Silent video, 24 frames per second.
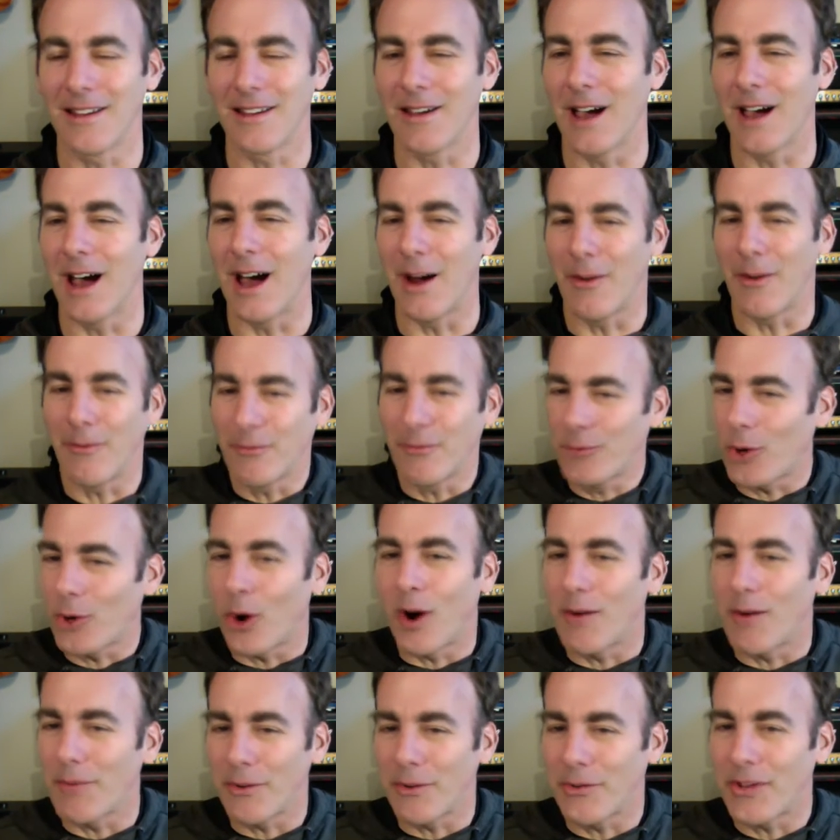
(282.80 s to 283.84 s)
a
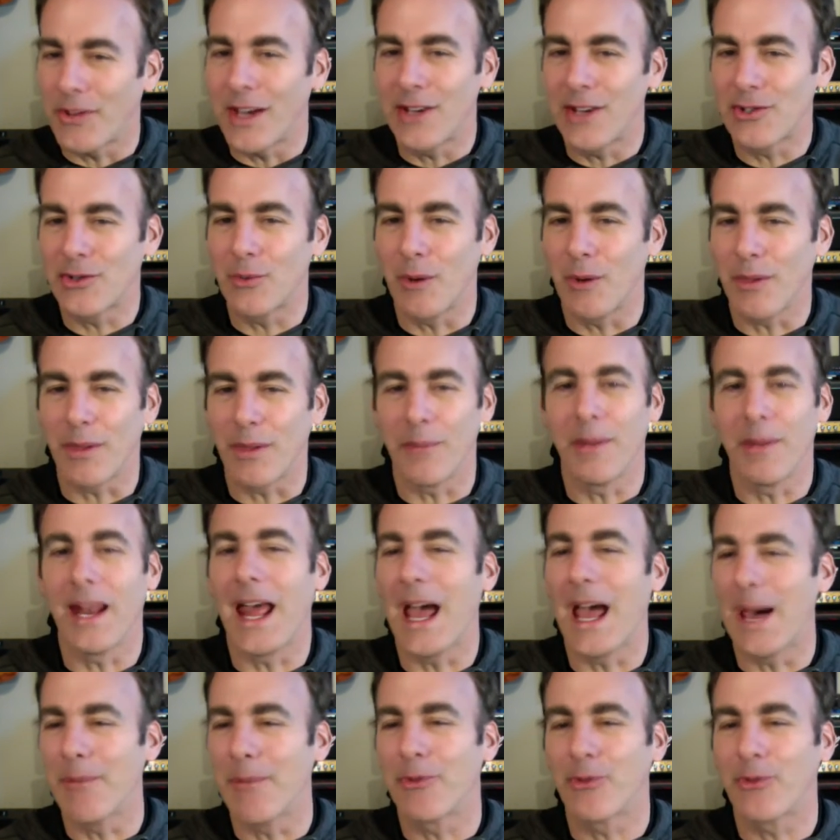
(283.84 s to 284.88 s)
conversation with them, an
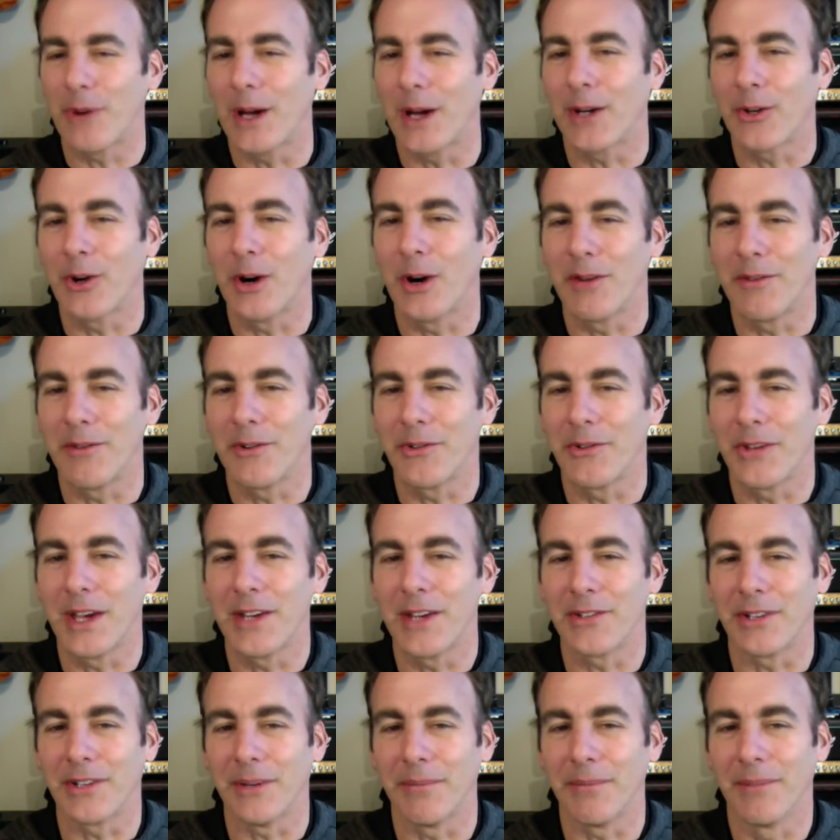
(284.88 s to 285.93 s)
abstract
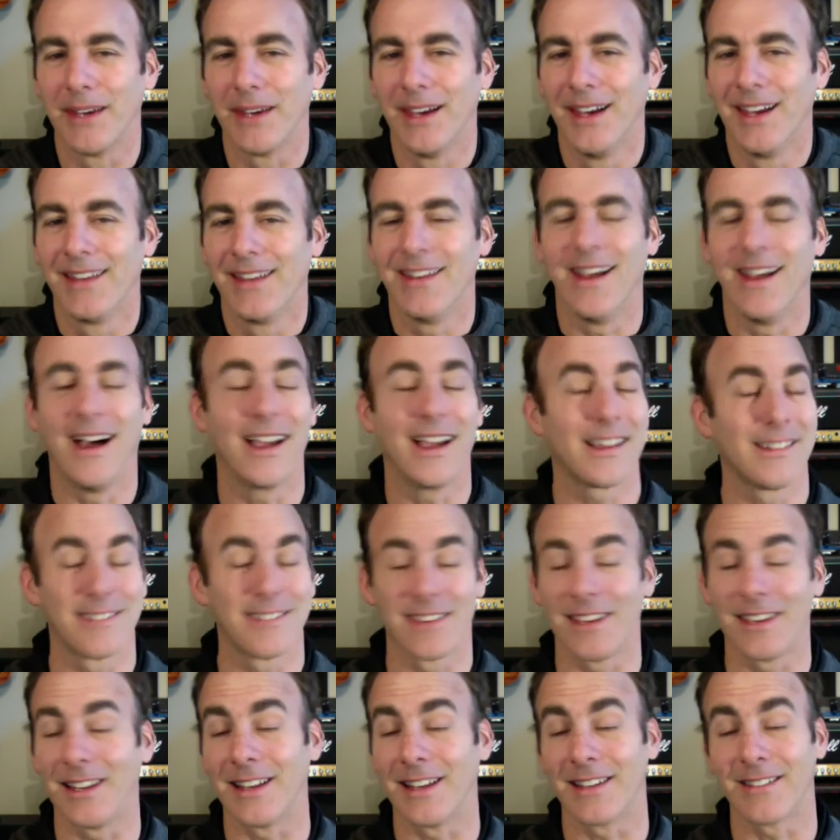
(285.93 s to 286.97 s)
conversation. Now I could
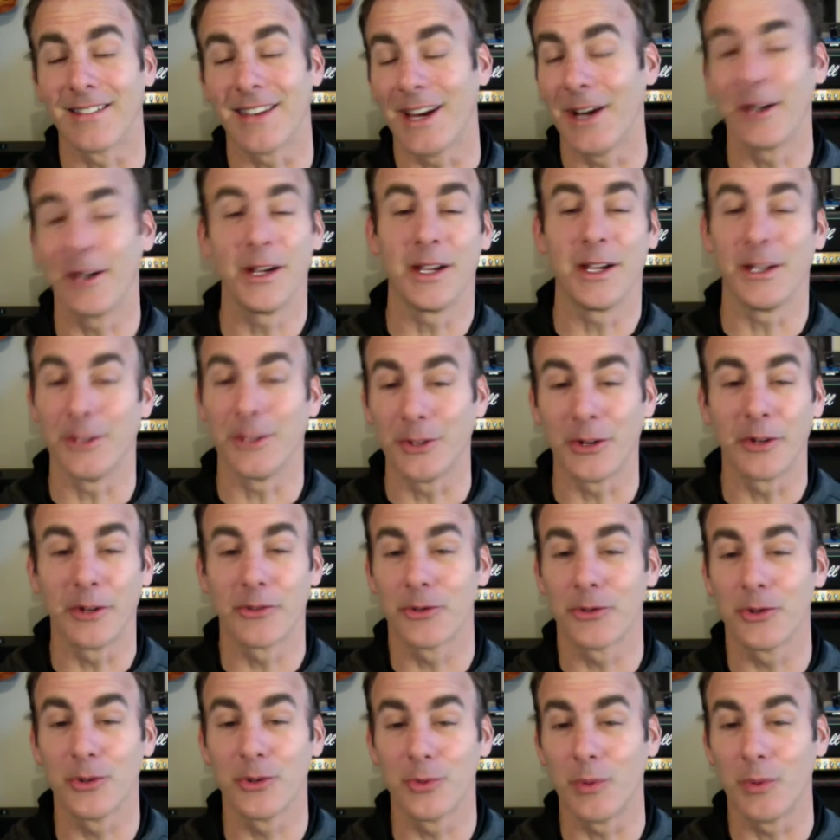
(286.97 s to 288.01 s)
say like Harriet and
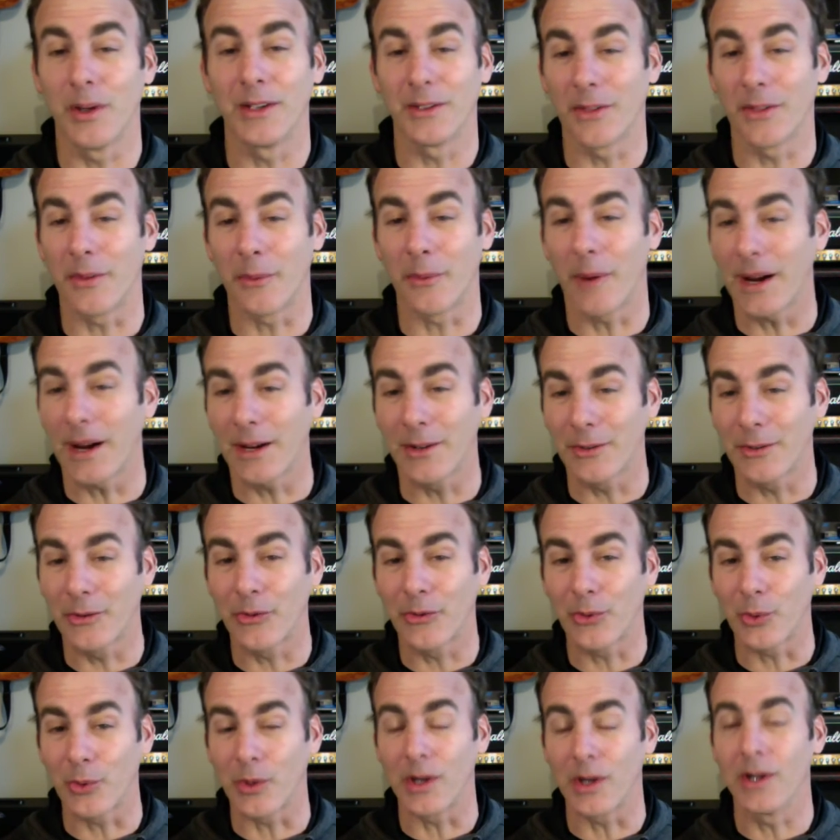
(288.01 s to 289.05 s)
Gertrude went to the record
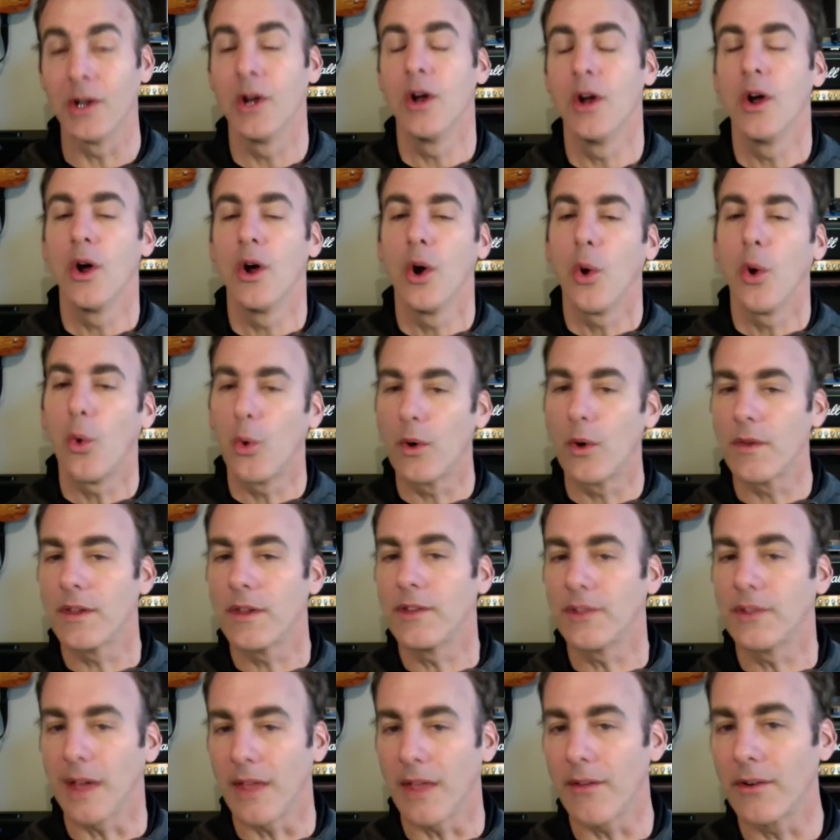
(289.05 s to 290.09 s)
store, or
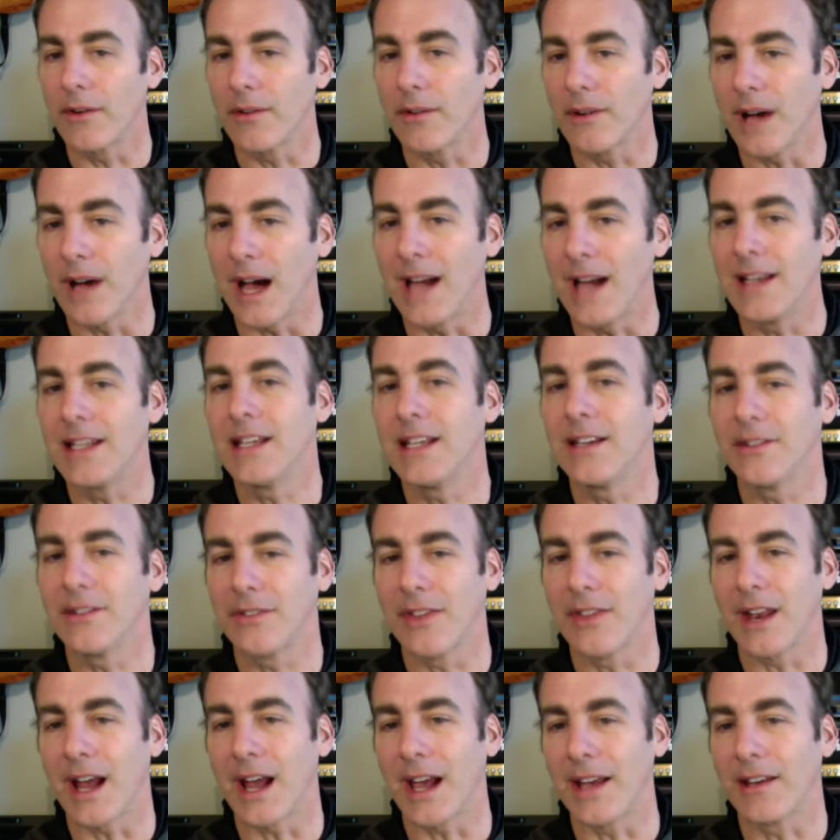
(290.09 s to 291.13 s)
these other ideas
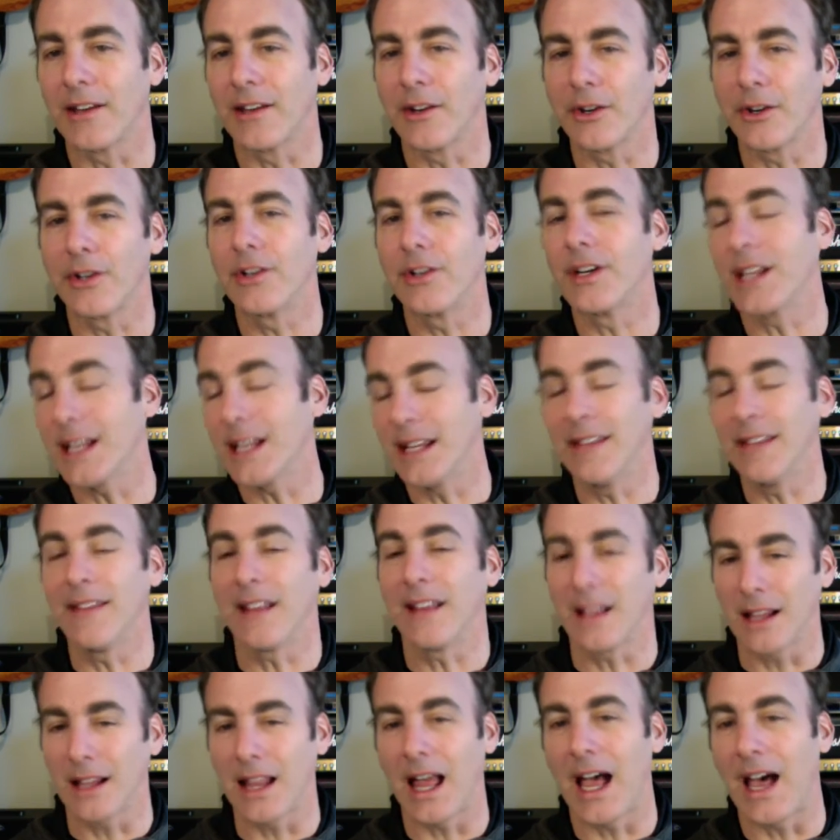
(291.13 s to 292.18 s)
that I had learned in the
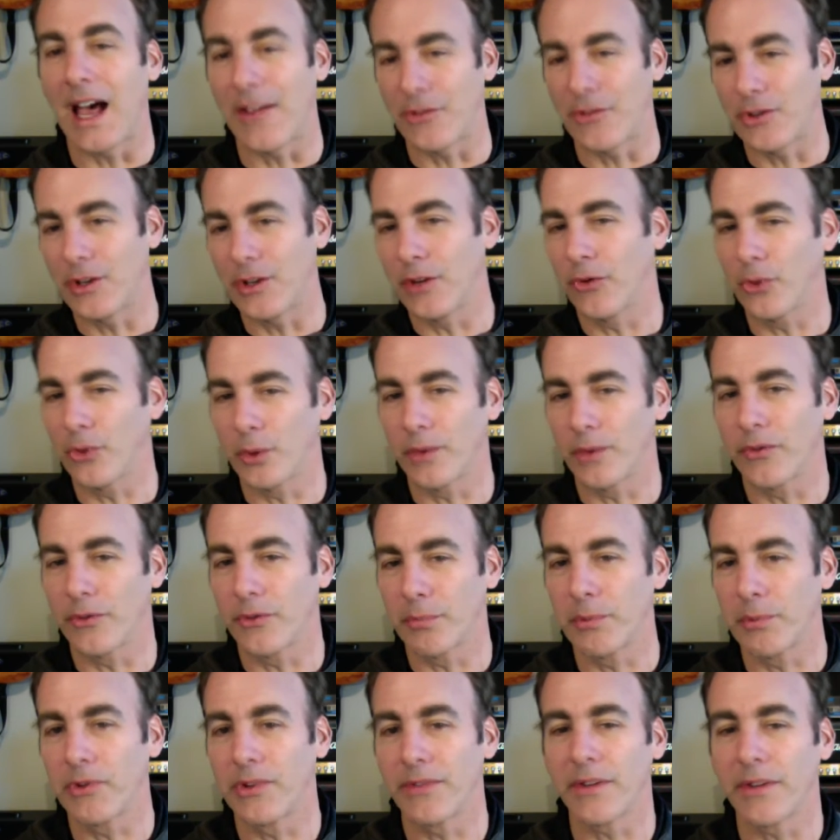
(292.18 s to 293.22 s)
class, sort of
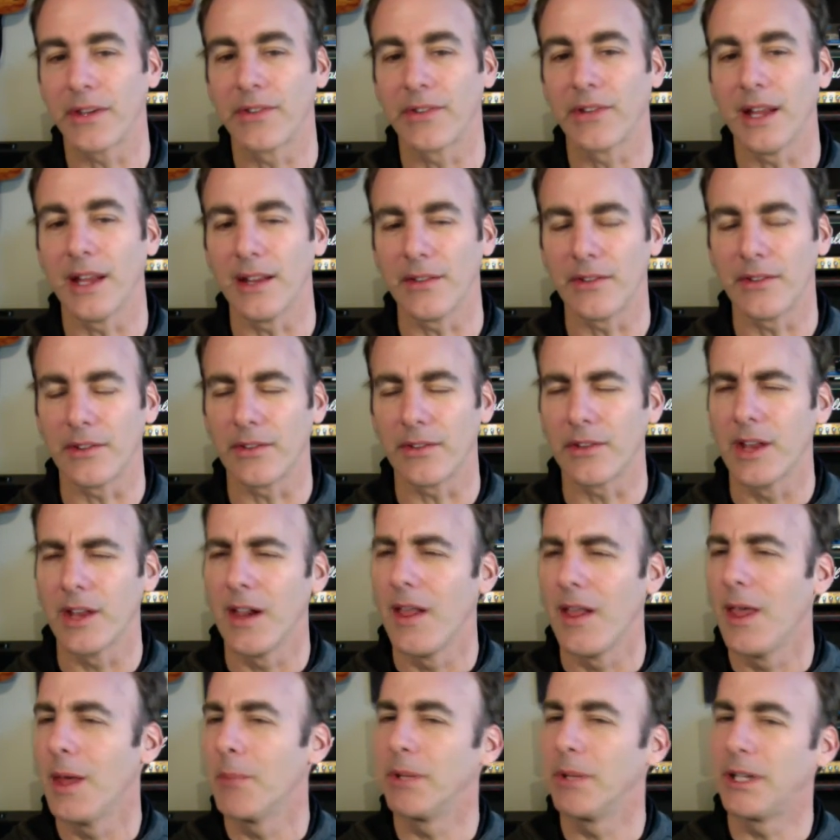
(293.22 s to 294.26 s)
specific sentences.
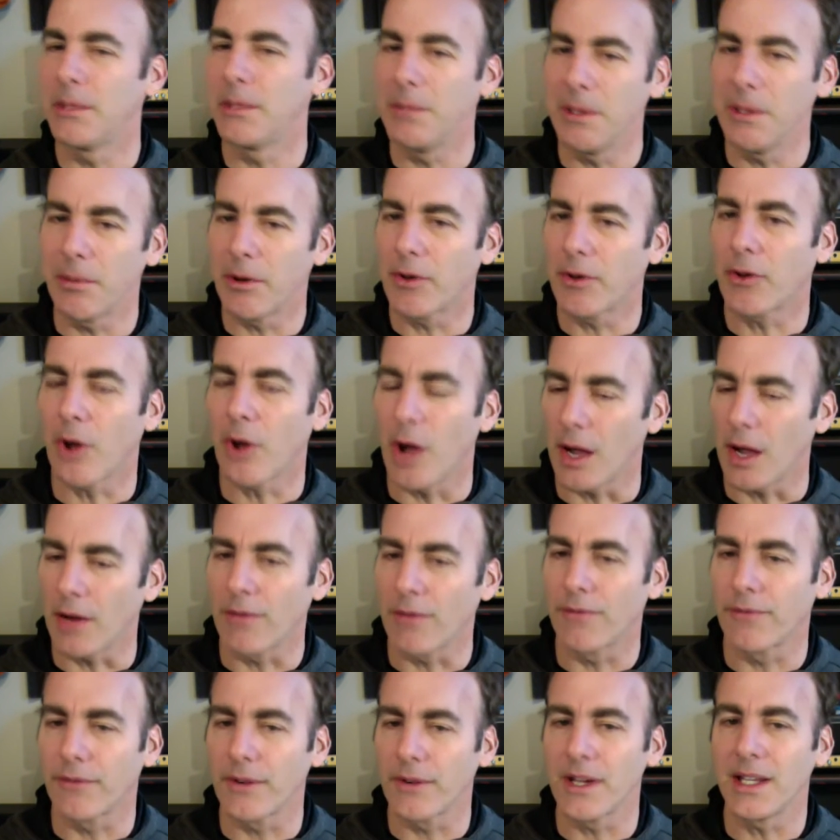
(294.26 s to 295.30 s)
But to be able to talk
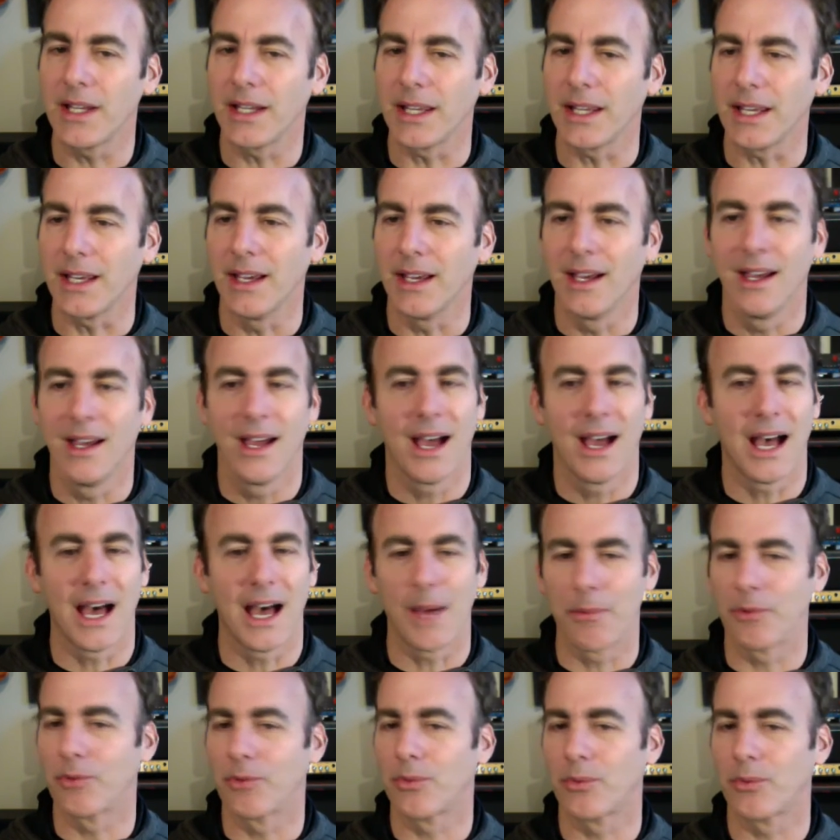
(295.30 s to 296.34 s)
freely, I
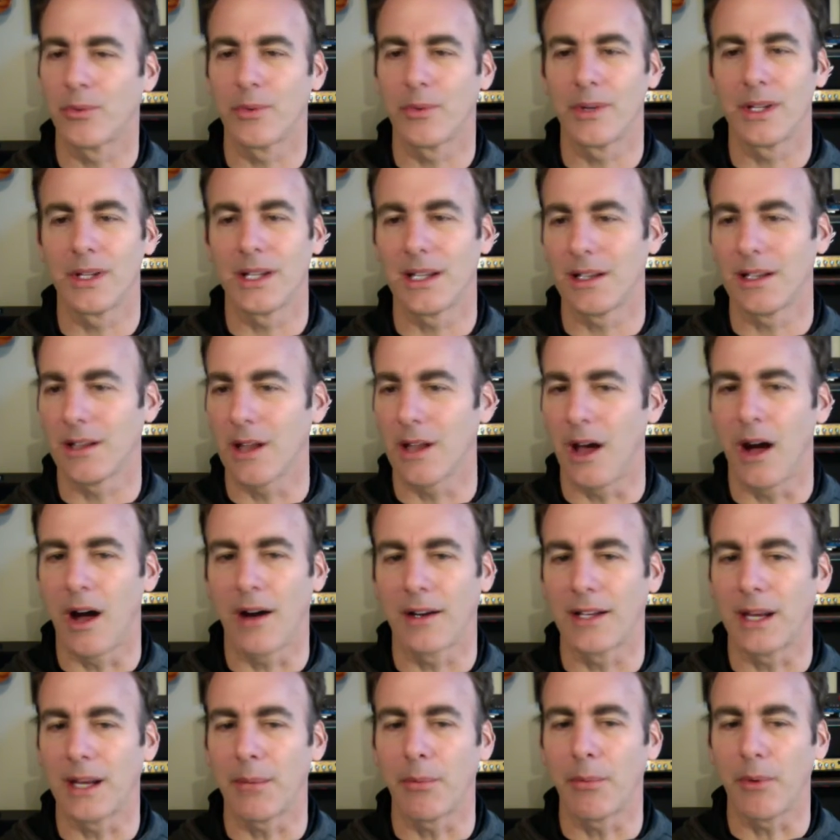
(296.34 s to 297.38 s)
was really
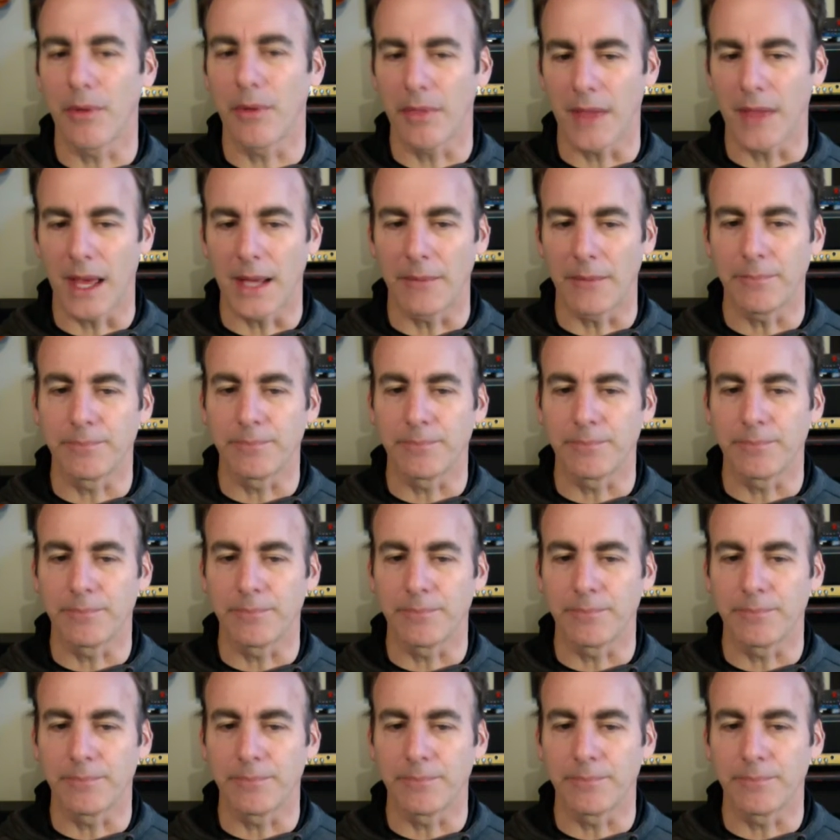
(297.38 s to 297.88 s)
locked up with that.